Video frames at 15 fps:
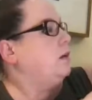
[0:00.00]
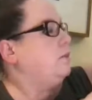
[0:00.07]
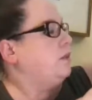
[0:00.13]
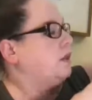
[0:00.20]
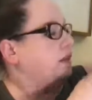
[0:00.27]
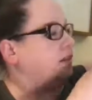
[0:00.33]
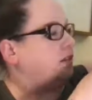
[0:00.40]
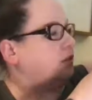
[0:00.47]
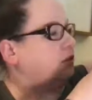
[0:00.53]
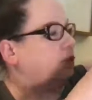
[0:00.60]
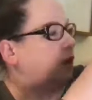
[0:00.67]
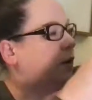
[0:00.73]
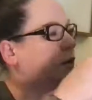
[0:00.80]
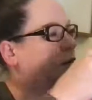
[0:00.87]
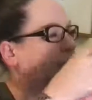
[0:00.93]
But this is
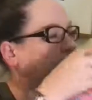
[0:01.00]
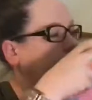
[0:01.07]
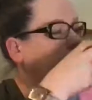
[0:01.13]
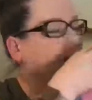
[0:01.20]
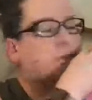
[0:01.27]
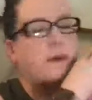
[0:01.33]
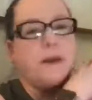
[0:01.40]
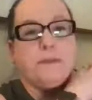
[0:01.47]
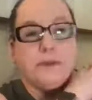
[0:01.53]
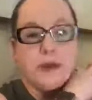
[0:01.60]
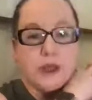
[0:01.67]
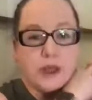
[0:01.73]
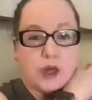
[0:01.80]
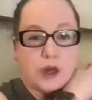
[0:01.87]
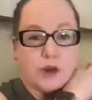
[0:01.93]
where I'm working on my
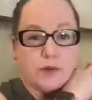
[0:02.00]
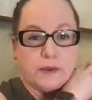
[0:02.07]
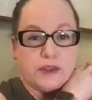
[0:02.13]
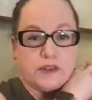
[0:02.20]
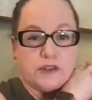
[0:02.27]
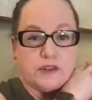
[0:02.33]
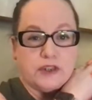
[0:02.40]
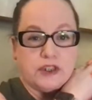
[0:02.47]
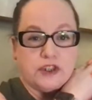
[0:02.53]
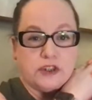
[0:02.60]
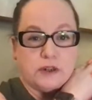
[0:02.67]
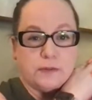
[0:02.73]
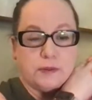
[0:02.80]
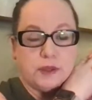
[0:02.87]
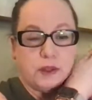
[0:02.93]

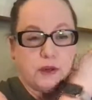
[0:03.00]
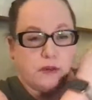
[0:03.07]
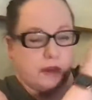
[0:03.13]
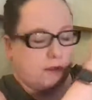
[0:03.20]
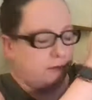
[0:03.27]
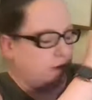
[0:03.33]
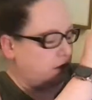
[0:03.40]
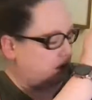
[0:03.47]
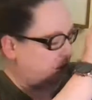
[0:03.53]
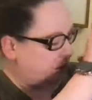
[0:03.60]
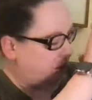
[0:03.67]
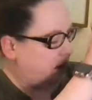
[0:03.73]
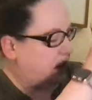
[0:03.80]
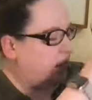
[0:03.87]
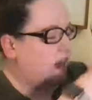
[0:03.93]
Tunisian pillow covers.
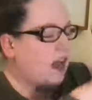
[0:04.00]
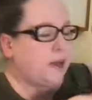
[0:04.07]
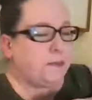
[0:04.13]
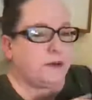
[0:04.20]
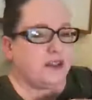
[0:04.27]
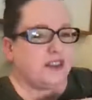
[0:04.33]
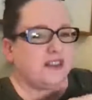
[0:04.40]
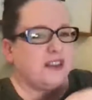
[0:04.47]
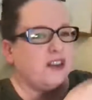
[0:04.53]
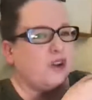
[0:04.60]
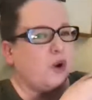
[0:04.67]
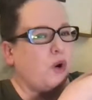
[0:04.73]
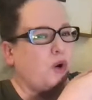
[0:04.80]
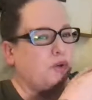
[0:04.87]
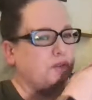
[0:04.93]
I put this on
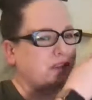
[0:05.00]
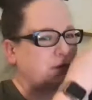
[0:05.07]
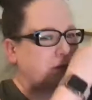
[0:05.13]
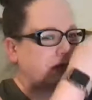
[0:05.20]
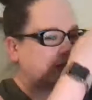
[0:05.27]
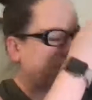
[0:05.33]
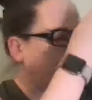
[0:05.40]
hold to make the